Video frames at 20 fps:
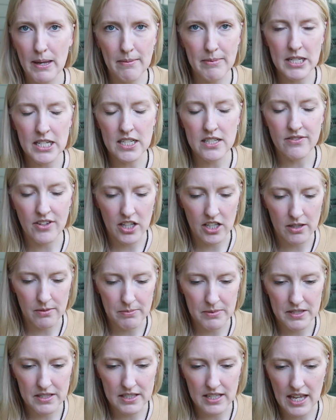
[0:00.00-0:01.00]
baby
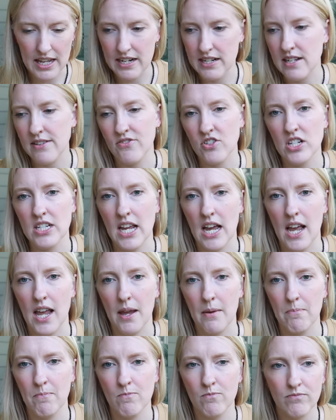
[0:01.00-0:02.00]
develops at a different
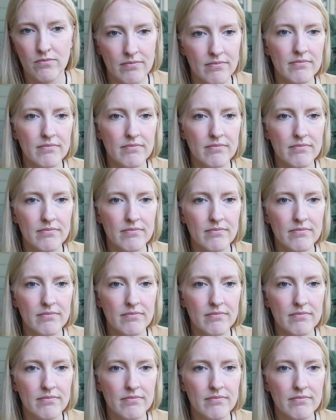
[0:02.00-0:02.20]
time.